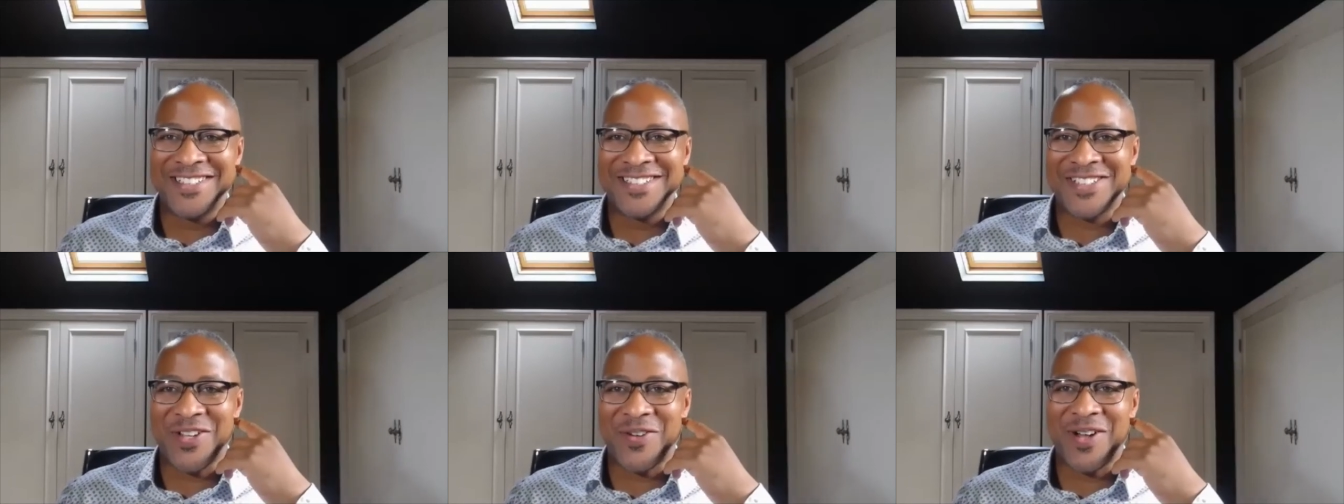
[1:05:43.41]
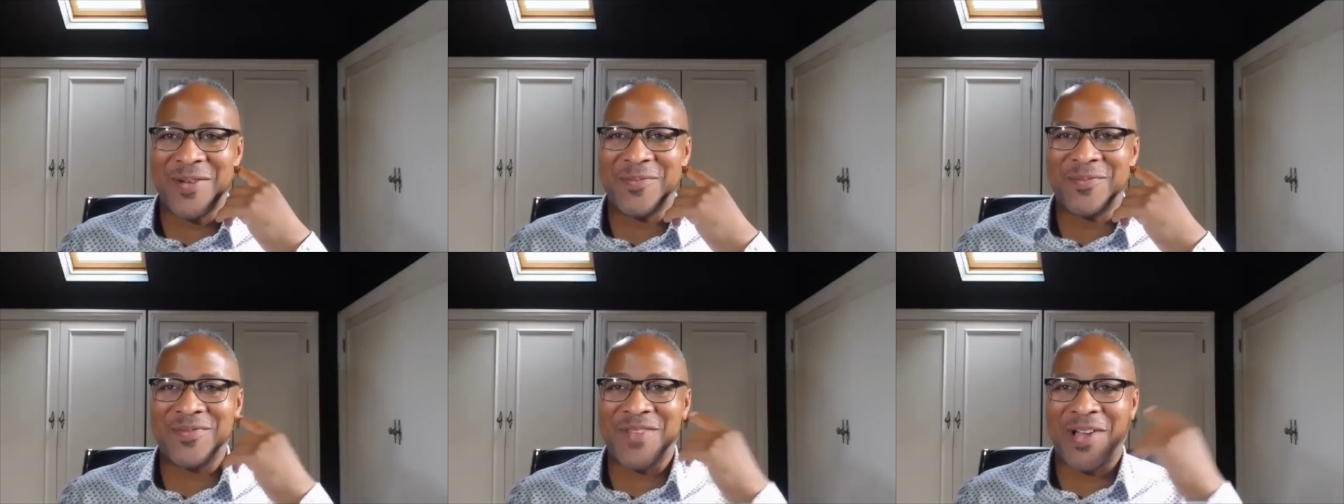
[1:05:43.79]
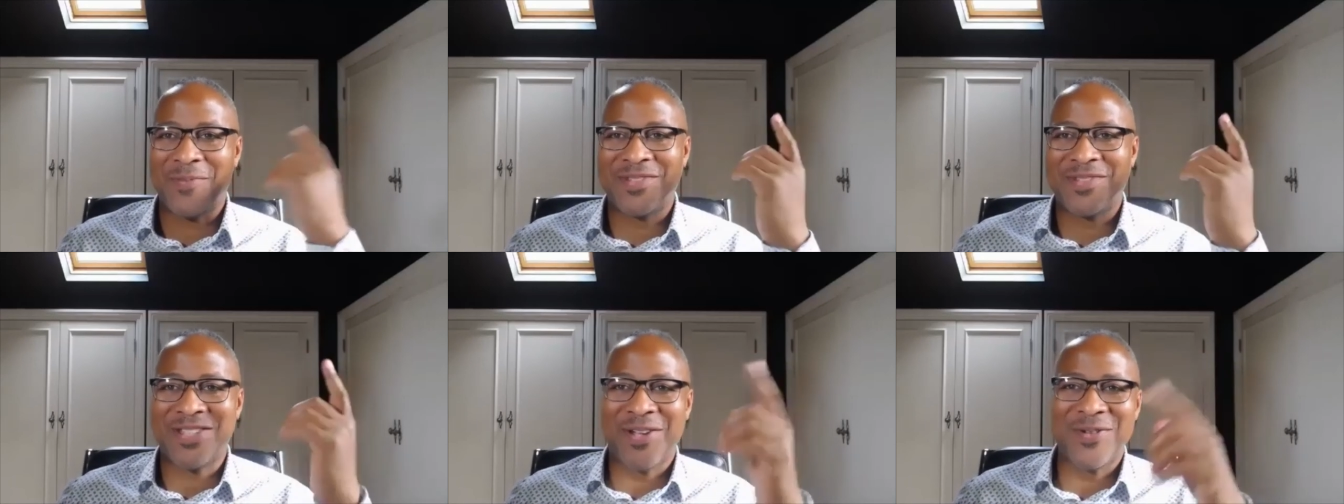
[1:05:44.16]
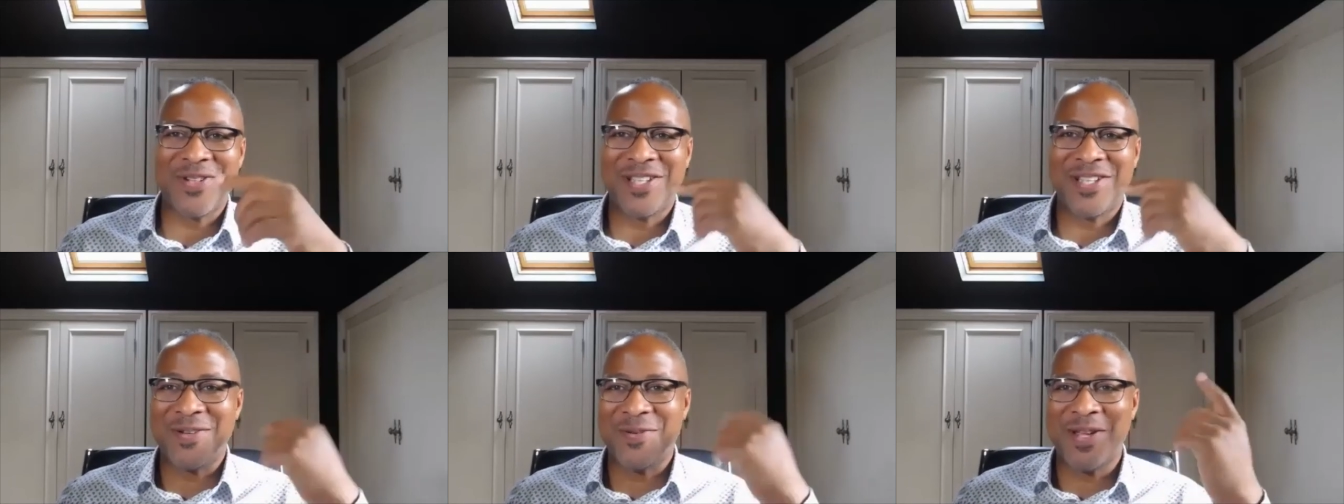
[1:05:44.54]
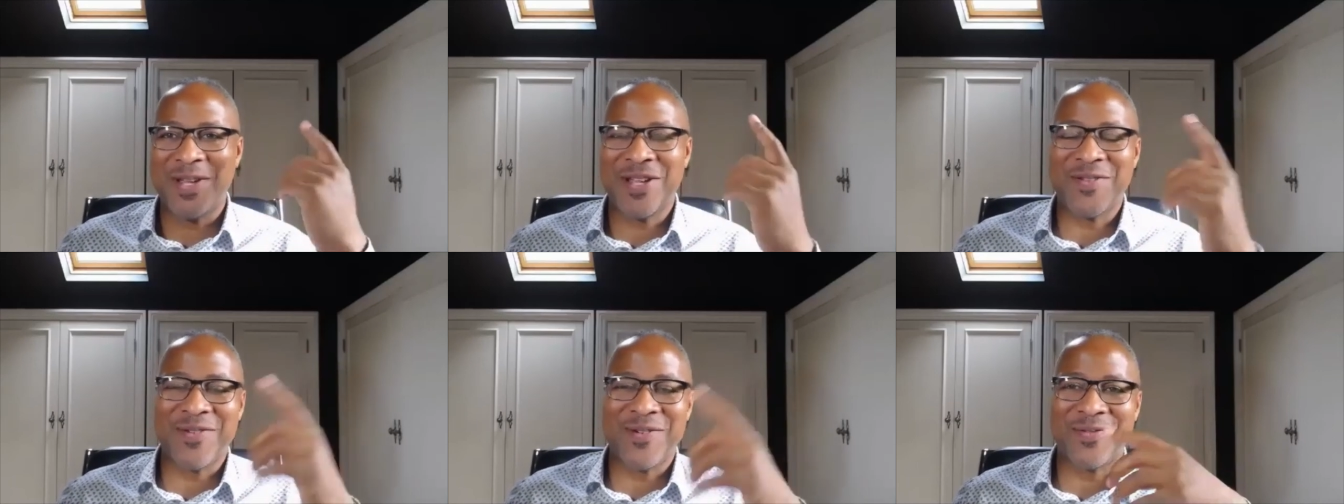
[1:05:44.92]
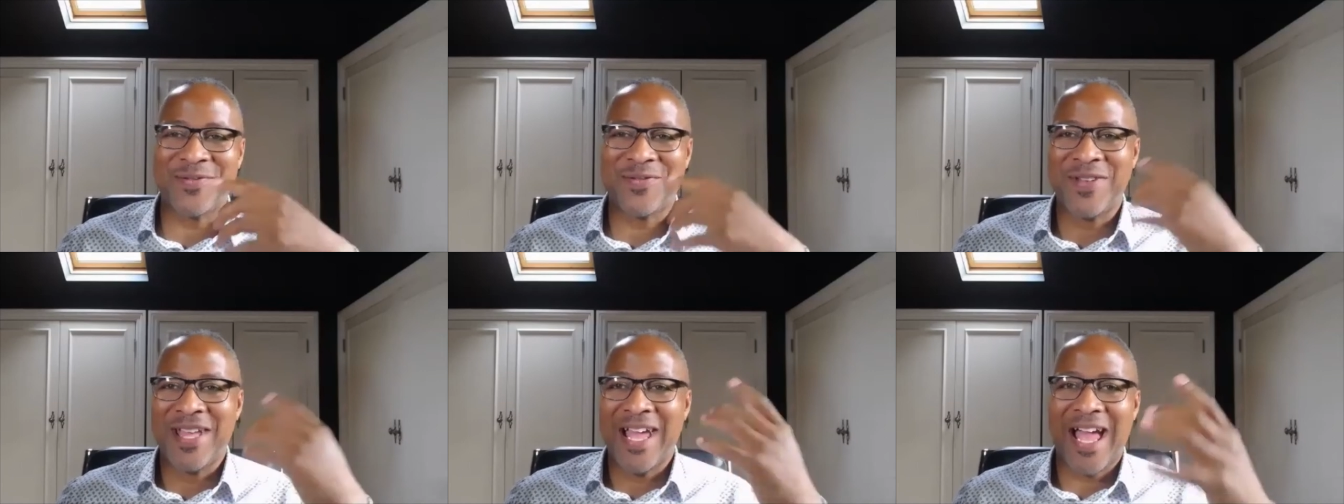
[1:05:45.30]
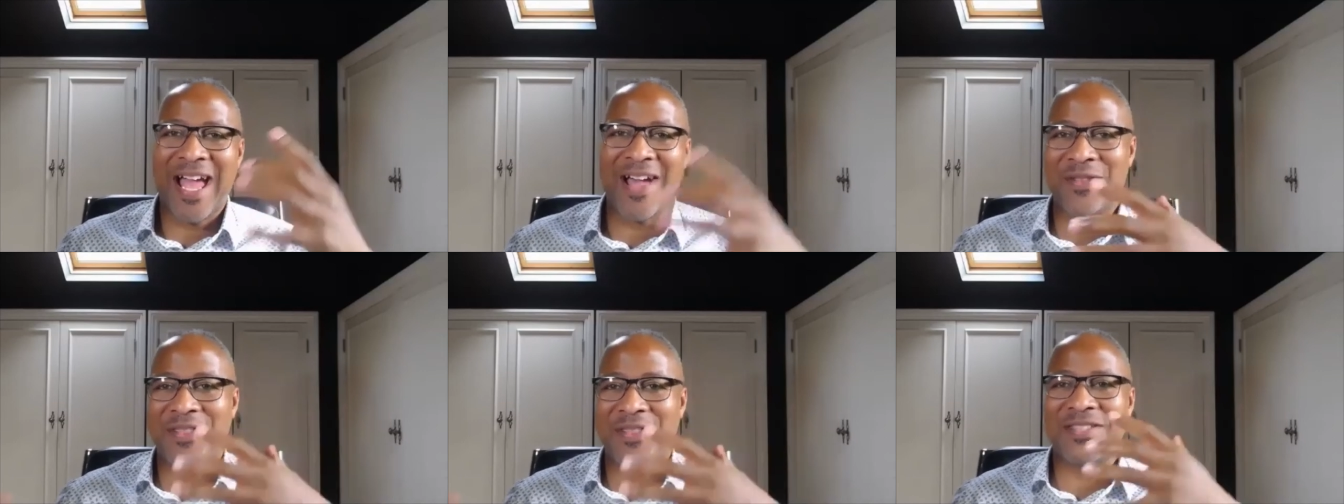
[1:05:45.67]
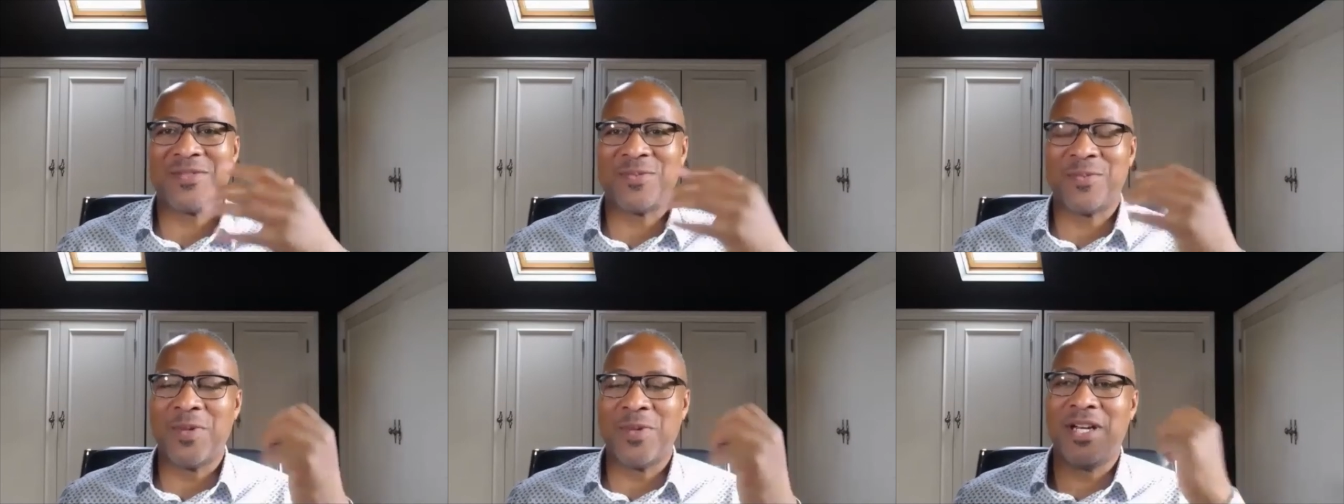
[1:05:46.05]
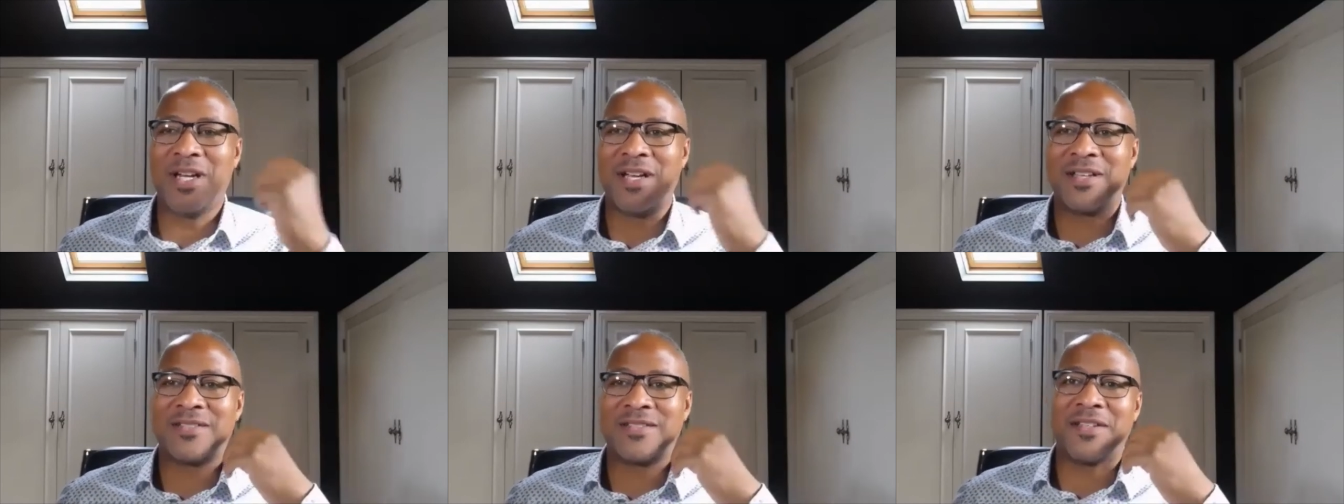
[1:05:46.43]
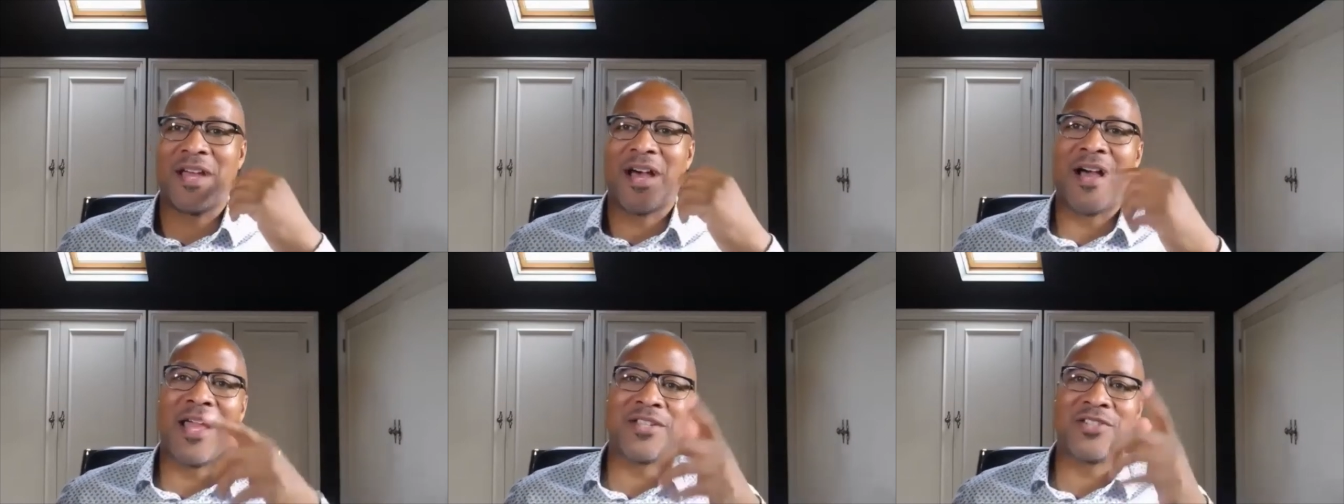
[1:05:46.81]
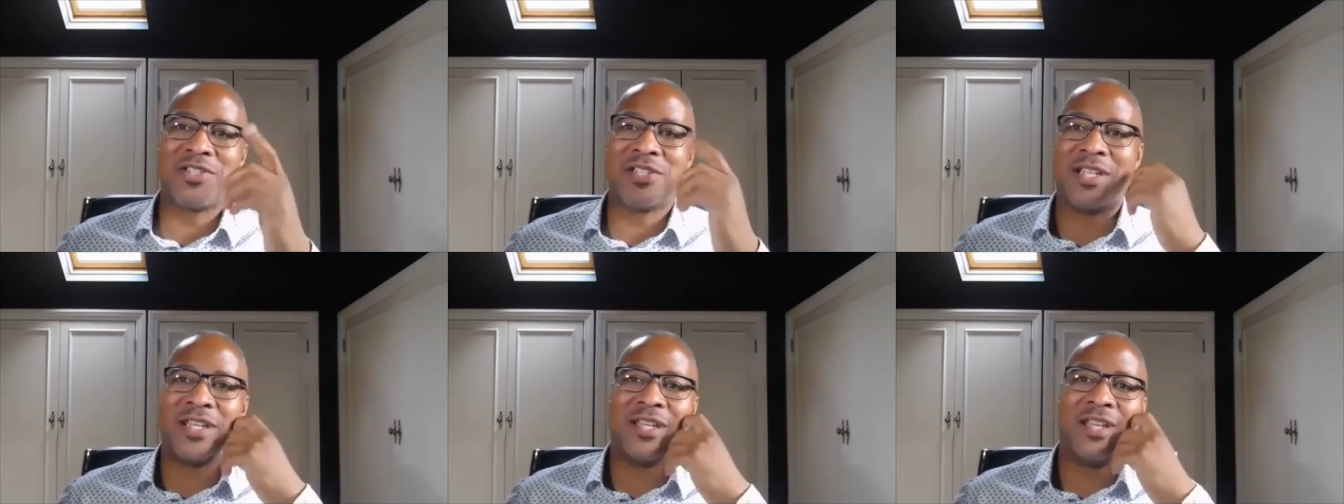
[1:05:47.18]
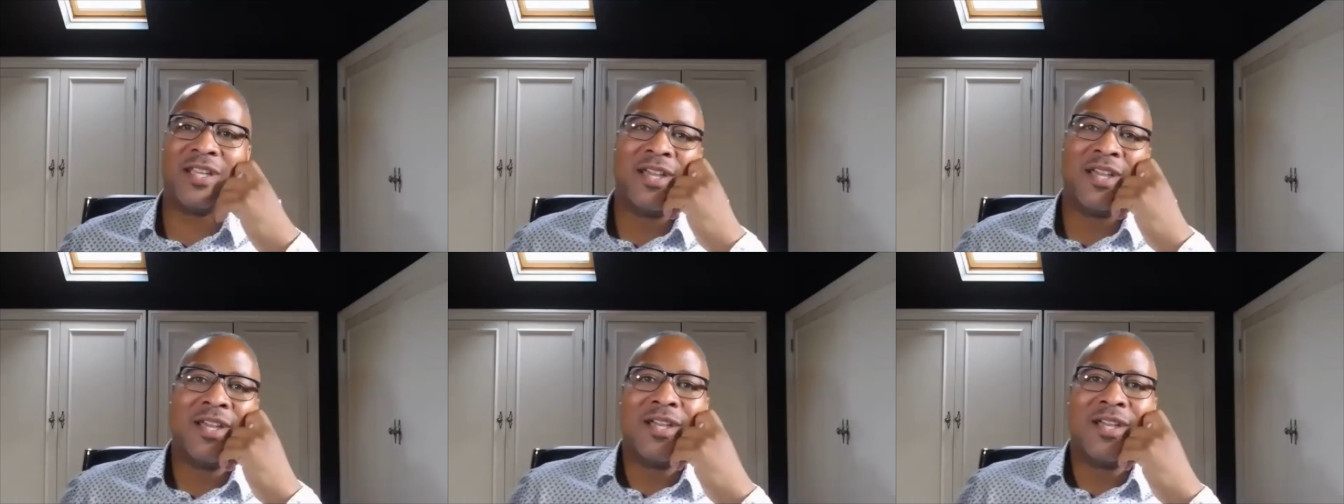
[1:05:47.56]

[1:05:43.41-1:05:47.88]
so I'm I'm totally aware of how this works, and I actually